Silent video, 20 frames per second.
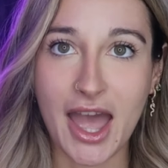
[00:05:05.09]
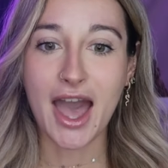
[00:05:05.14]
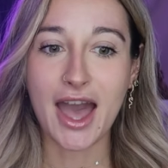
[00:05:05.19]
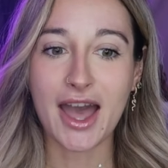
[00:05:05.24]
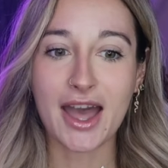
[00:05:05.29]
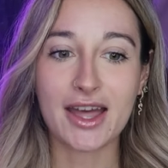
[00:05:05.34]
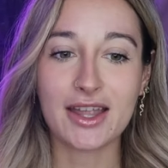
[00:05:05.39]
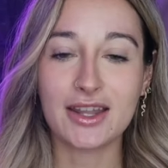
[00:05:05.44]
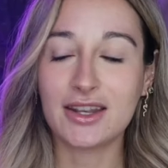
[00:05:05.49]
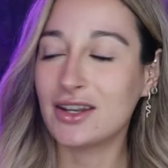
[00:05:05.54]

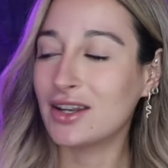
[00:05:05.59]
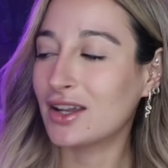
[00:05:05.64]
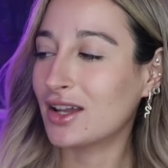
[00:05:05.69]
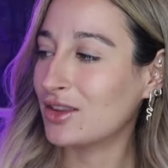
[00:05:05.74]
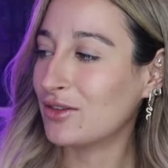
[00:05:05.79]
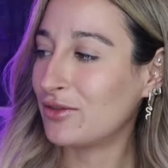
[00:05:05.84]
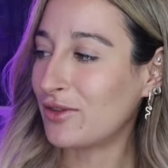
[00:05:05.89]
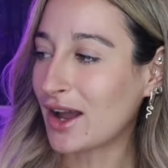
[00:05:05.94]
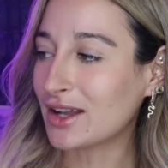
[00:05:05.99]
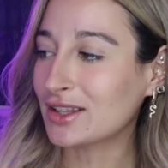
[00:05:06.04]
And
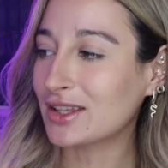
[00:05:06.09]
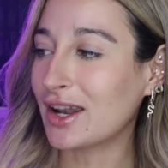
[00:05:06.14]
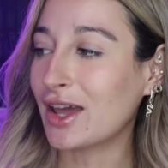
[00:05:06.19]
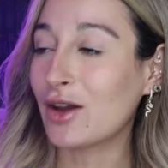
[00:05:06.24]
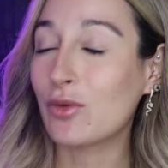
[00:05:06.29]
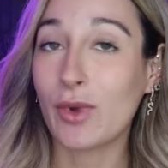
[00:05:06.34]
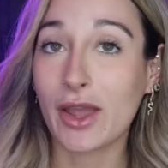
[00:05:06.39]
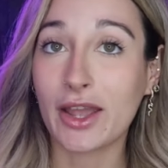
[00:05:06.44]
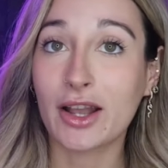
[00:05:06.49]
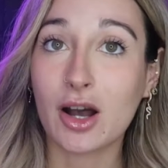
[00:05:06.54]
the fact that
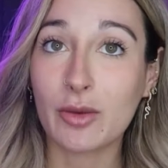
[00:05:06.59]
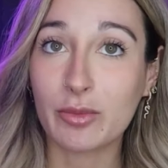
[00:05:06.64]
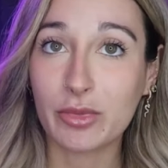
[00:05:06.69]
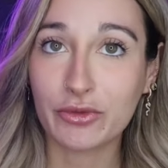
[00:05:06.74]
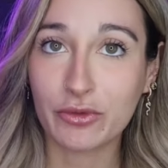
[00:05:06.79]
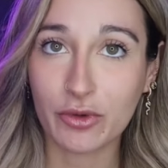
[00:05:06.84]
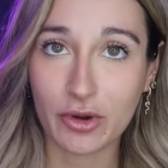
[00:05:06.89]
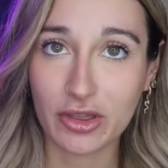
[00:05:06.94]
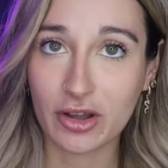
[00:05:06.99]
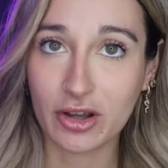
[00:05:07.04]
I wake up
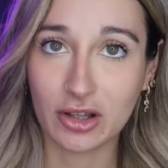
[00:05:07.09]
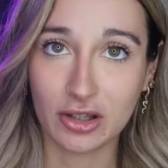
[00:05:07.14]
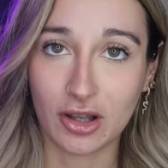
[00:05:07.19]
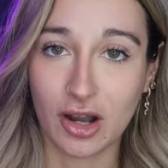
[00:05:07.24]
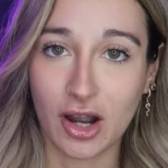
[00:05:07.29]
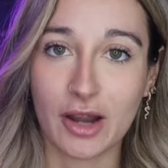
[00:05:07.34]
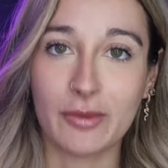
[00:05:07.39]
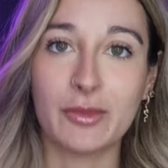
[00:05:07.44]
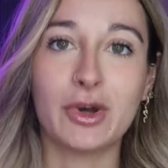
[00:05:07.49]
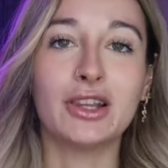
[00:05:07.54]
before the
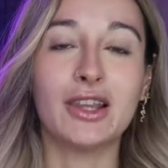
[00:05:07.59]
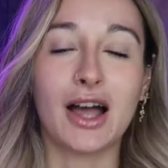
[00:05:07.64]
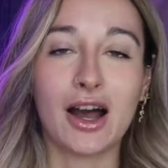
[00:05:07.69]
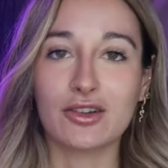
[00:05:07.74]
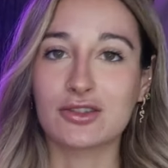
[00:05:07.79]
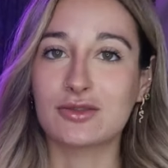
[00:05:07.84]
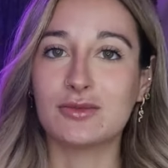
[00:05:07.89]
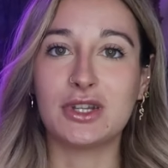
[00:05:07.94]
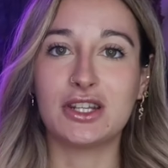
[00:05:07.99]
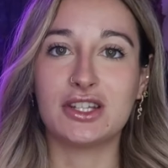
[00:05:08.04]
alarm
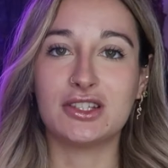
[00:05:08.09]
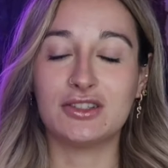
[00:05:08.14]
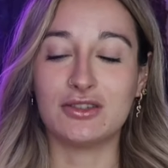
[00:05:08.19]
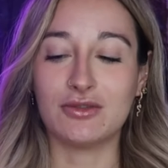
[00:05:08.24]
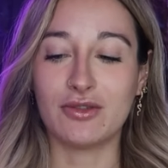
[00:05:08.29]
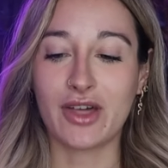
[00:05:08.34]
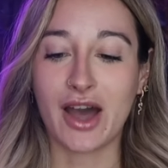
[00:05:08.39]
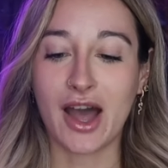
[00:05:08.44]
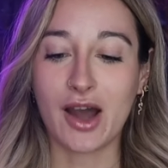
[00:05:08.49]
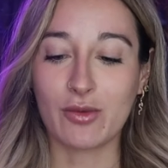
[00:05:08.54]
allows me to
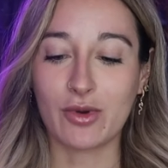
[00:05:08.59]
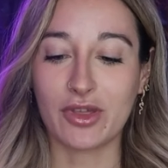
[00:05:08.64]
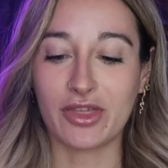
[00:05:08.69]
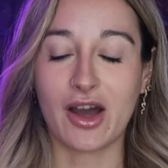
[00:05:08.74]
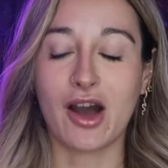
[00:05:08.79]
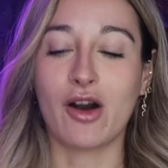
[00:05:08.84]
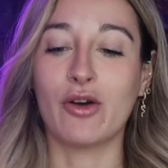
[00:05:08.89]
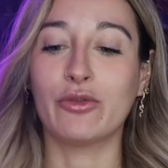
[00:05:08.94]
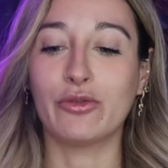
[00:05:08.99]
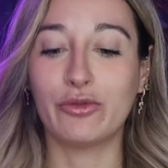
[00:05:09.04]
do that
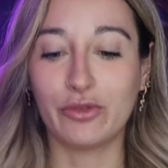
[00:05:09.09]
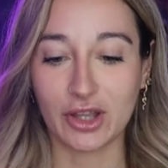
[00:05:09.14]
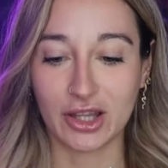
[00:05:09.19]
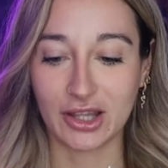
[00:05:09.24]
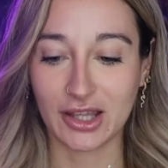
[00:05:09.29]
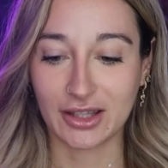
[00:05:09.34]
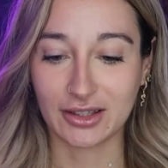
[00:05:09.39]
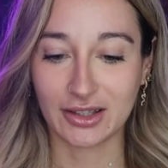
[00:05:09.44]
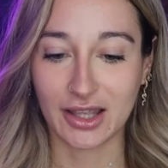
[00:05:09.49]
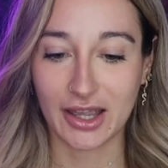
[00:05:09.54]
without
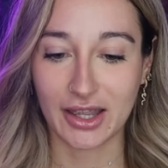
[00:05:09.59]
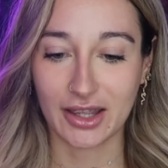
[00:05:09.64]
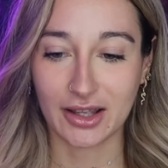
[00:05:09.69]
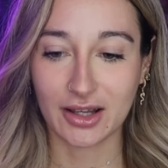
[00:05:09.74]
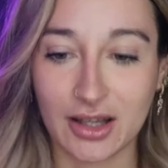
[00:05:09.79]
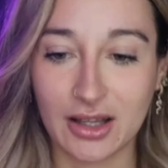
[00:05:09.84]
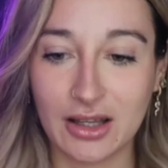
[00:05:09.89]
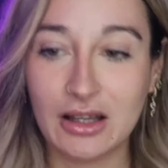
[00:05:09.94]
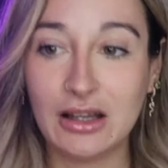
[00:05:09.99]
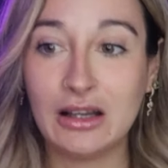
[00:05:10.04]
feeling
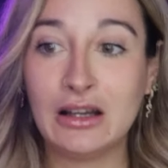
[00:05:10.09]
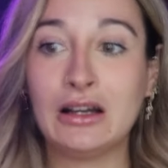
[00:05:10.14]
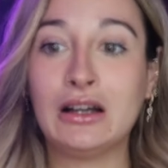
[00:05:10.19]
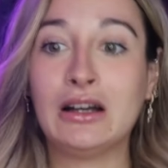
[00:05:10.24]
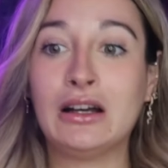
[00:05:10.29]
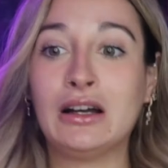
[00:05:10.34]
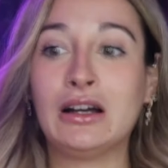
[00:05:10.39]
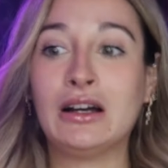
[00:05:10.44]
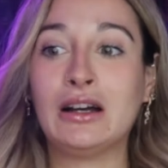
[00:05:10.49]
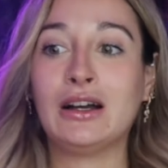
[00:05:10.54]
like,
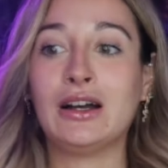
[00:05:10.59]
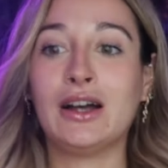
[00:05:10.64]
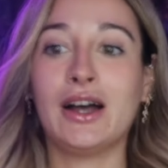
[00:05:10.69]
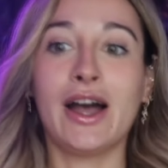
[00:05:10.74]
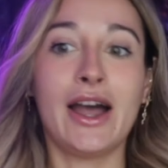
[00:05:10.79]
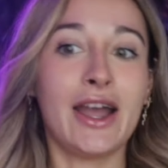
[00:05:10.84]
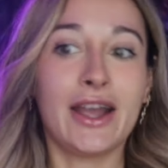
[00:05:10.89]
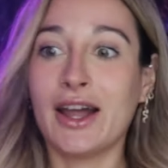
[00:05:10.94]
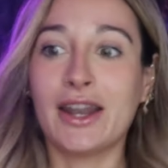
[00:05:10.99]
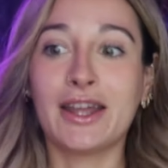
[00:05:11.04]
oh,
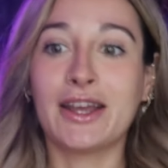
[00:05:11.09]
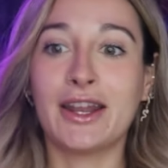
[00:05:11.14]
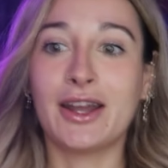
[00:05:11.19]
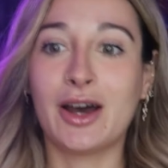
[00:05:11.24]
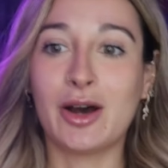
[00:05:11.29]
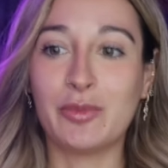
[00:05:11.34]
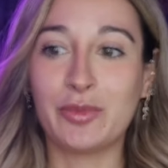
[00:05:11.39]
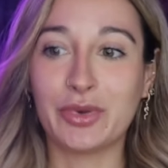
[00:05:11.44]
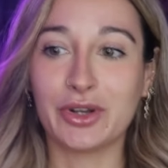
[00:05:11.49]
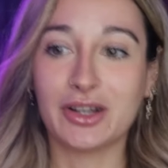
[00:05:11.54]
I gotta get
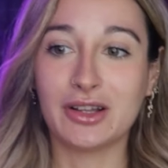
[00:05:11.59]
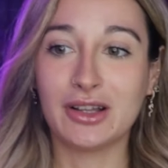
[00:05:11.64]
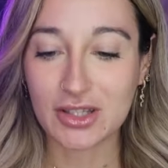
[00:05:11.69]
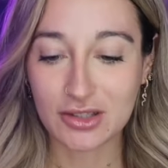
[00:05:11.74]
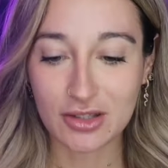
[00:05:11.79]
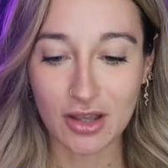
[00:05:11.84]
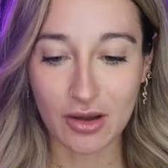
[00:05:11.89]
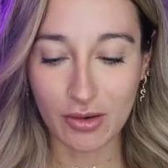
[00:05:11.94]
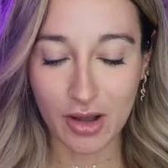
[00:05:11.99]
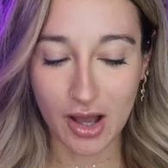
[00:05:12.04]
up.
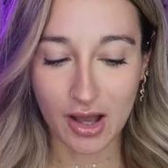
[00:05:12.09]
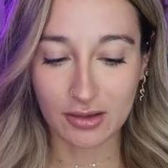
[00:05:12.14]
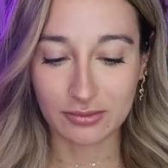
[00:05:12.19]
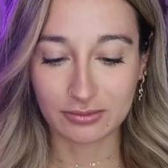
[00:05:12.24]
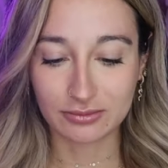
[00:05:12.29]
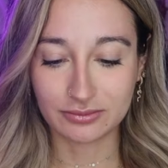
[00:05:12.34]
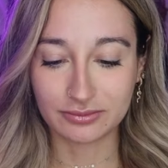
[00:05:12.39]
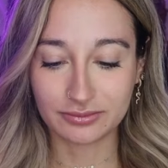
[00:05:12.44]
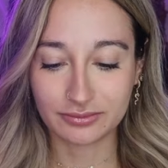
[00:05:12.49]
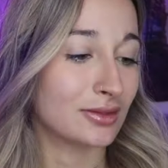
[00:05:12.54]

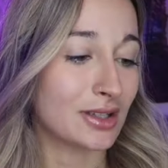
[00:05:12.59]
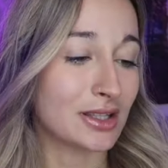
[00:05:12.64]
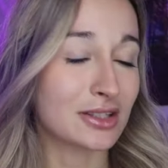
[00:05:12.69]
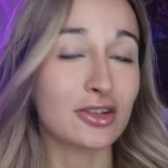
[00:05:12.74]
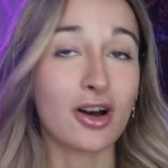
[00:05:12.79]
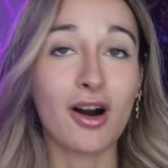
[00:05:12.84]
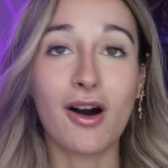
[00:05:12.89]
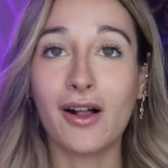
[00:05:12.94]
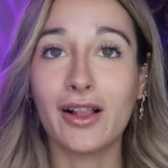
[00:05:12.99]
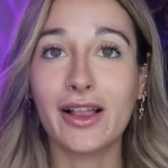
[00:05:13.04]
So
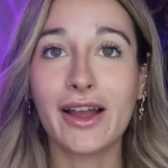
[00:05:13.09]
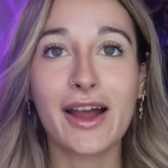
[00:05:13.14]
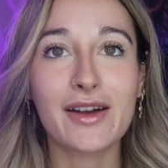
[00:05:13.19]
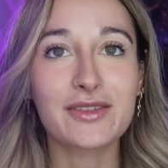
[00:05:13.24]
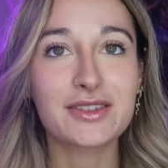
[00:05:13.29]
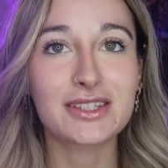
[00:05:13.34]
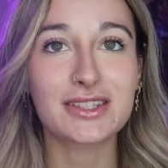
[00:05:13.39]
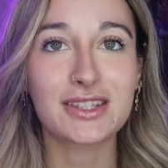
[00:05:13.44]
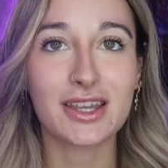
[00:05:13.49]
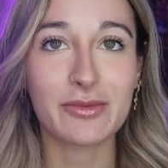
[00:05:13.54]
that's all I
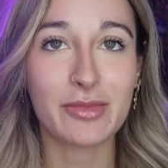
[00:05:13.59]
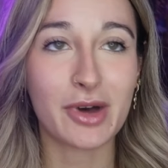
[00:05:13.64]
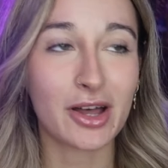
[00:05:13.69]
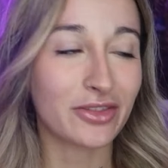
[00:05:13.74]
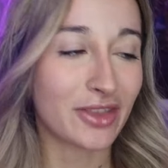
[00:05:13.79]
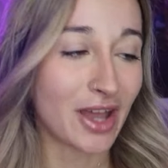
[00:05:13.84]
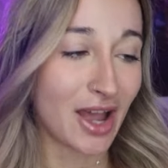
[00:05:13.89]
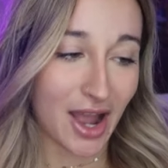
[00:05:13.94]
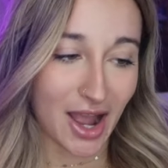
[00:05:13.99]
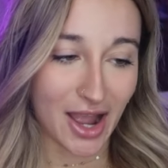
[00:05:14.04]
have to say
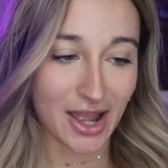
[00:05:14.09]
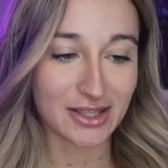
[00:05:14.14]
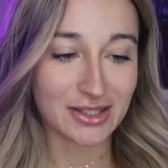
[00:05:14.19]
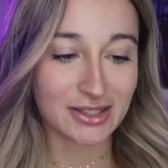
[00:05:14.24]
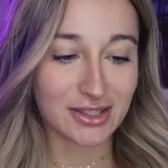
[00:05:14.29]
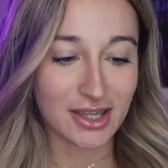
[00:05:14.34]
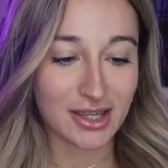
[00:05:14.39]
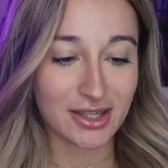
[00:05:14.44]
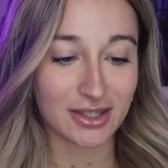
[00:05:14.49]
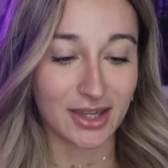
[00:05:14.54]
about that. I
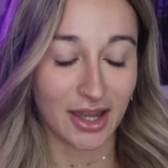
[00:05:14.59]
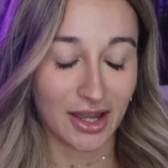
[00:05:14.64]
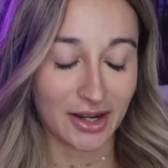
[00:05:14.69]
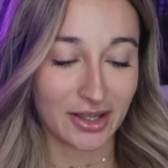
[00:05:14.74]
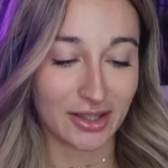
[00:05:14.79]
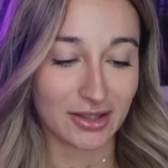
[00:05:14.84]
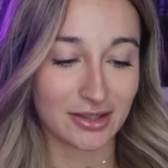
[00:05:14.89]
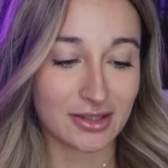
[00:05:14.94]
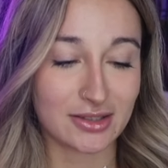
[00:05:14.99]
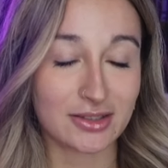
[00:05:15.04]
say get
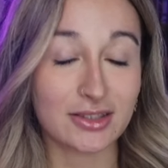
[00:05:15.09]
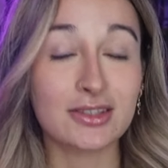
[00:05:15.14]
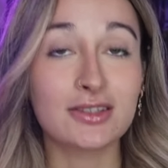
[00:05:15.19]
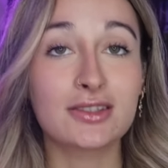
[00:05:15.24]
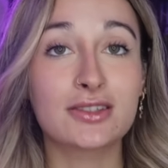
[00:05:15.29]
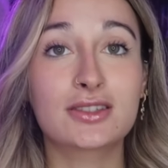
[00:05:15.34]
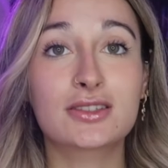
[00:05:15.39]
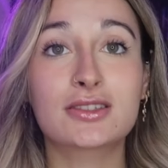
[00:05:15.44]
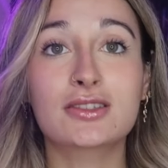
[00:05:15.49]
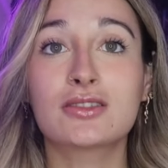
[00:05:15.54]
it. This
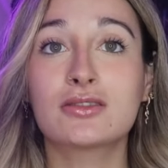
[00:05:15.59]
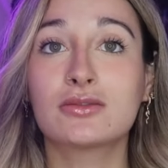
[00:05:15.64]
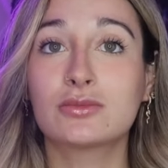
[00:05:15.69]
is...